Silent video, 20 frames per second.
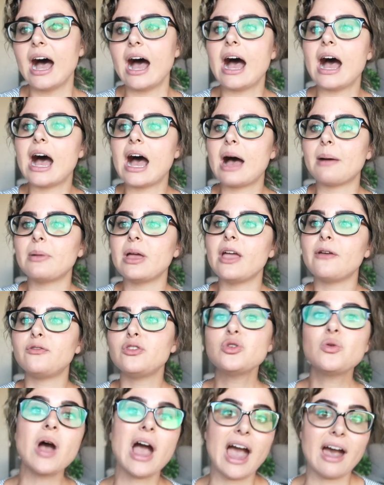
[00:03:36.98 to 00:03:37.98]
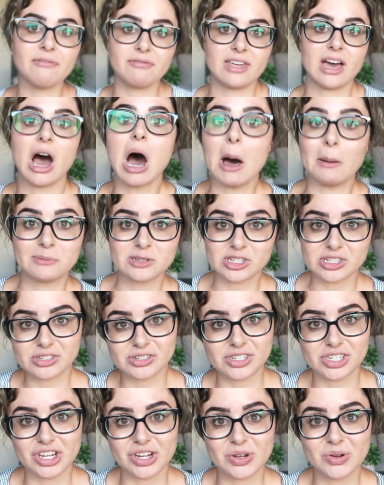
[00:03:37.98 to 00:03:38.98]
Um, if you have the option
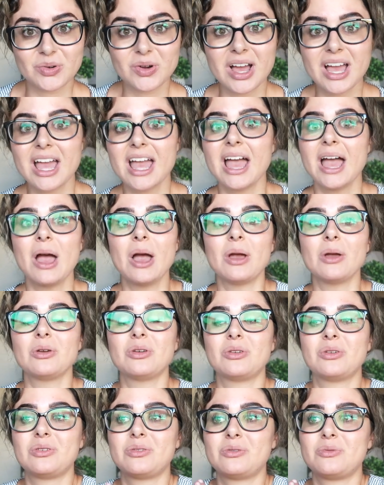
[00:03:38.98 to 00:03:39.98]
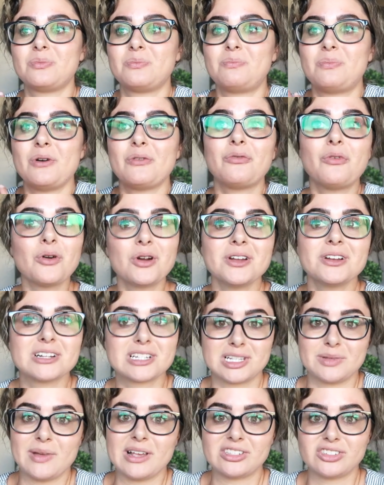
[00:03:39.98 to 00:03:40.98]
to, before your
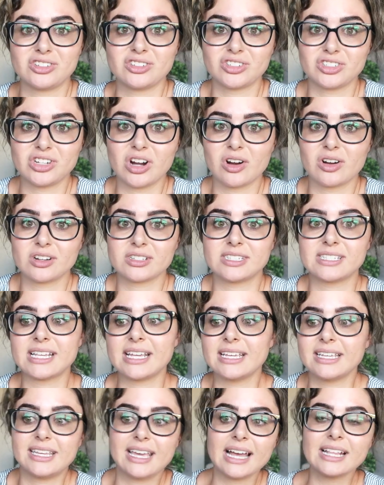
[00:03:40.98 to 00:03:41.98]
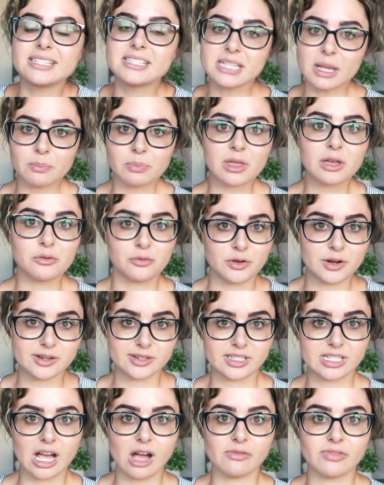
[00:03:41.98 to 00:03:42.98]
semester starts, get something for
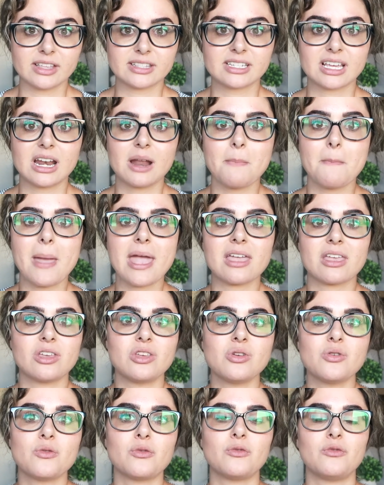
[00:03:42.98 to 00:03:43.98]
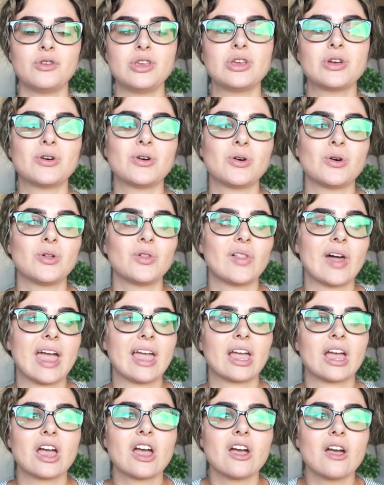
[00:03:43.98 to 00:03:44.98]
yourself that's gonna make you feel
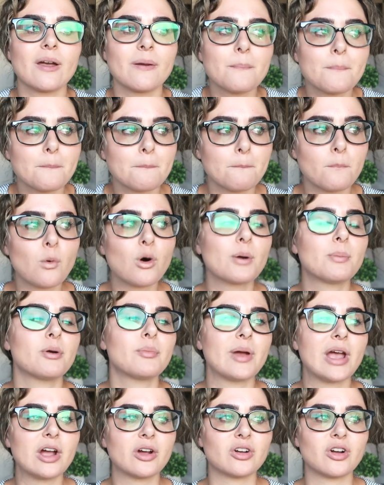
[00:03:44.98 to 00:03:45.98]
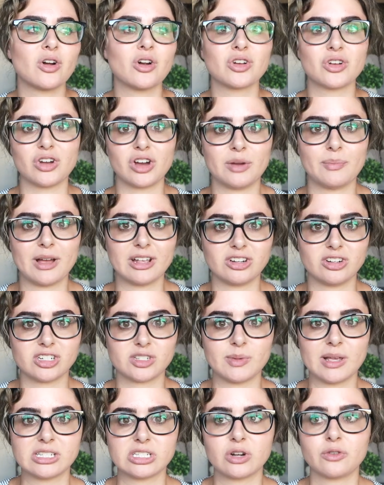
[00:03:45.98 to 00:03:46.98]
like more prepared or good about your
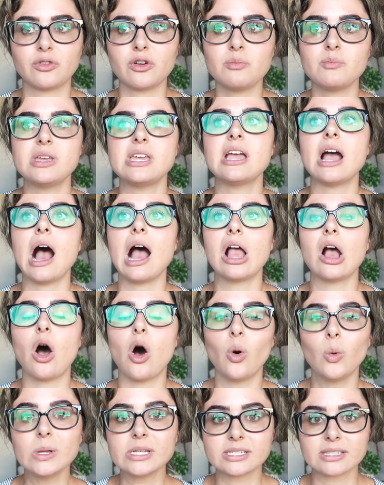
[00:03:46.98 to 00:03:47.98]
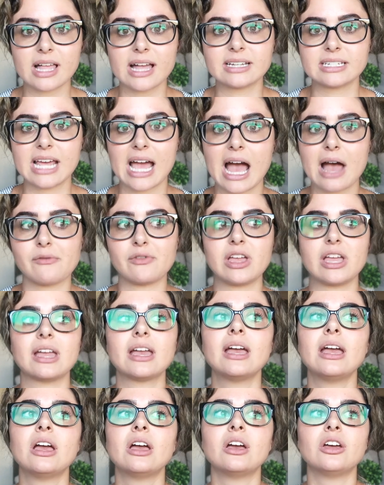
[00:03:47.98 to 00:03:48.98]
semester. For me, I always liked
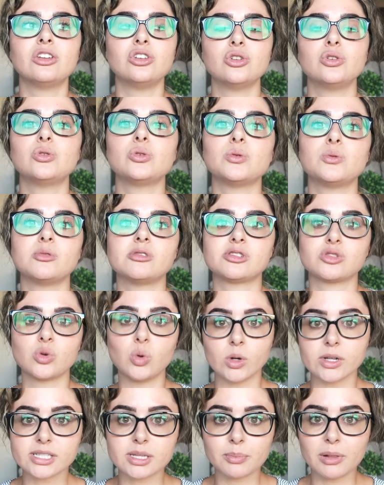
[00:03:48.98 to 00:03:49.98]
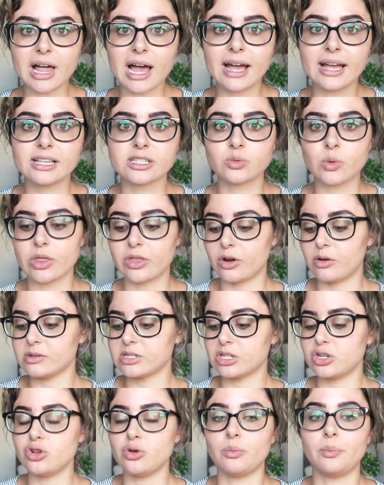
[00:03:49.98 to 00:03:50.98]
having new school supplies, whether it
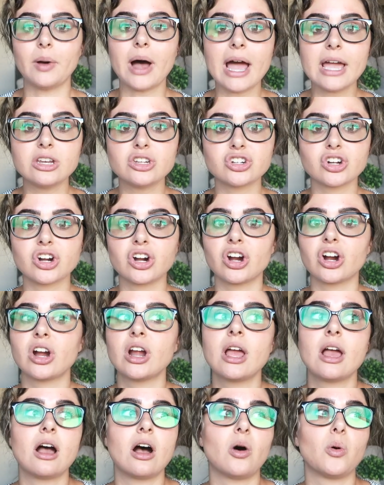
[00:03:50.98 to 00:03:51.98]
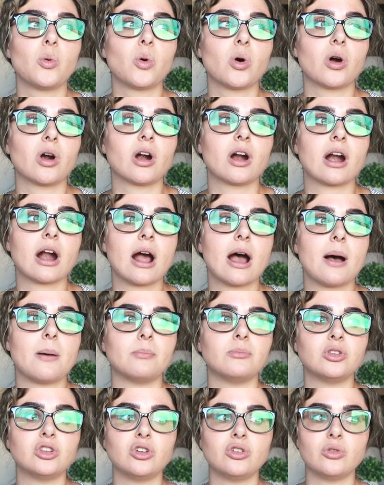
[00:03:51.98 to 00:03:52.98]
was a new binder or
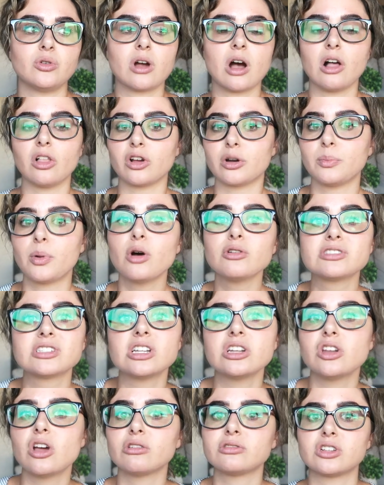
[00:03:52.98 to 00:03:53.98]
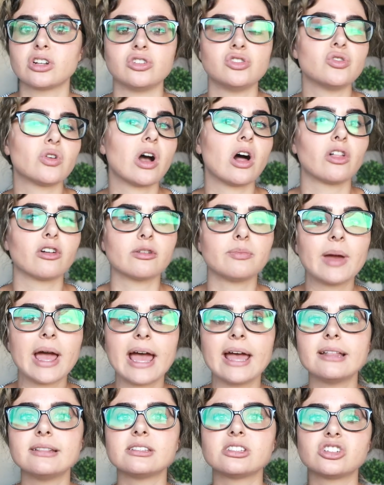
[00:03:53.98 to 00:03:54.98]
um, new colored post-it notes or new colored
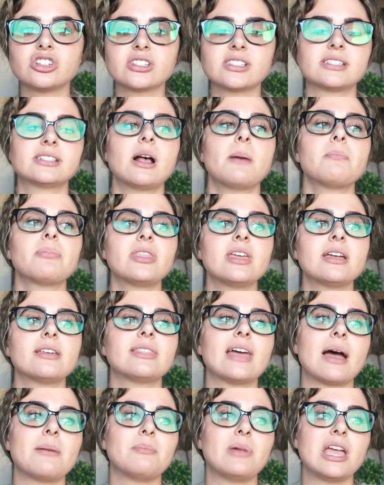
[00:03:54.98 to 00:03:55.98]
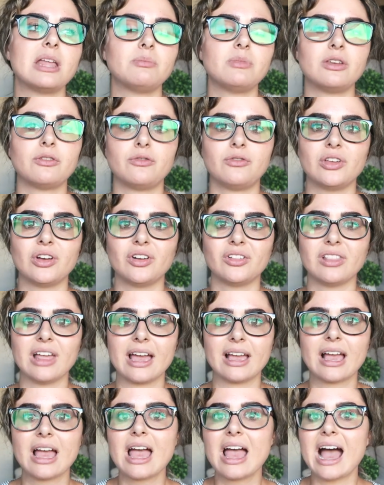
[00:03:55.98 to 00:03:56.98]
pens, just something that made me feel
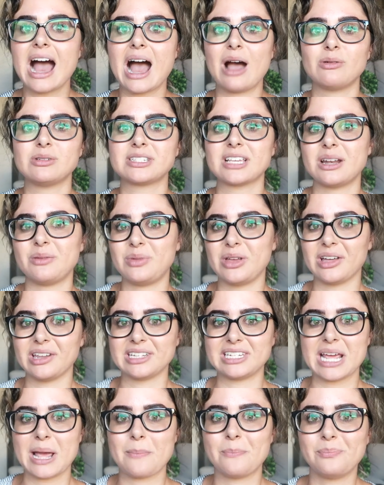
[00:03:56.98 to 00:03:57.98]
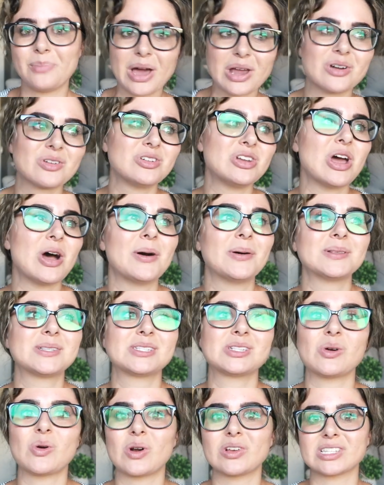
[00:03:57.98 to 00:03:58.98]
like I was gonna be able to take better
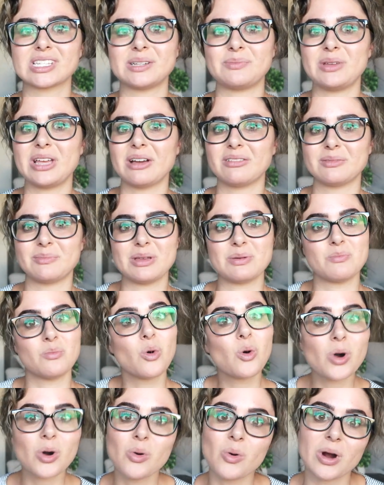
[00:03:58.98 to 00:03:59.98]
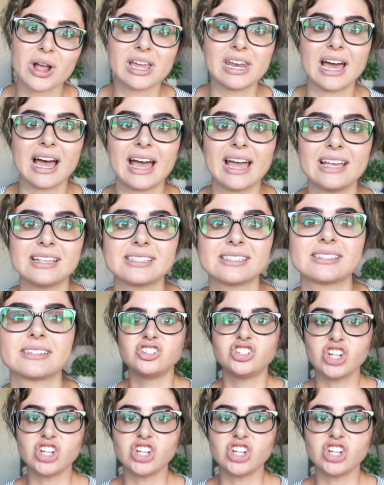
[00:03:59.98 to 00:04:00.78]
notes or I was gonna be able to be more organized.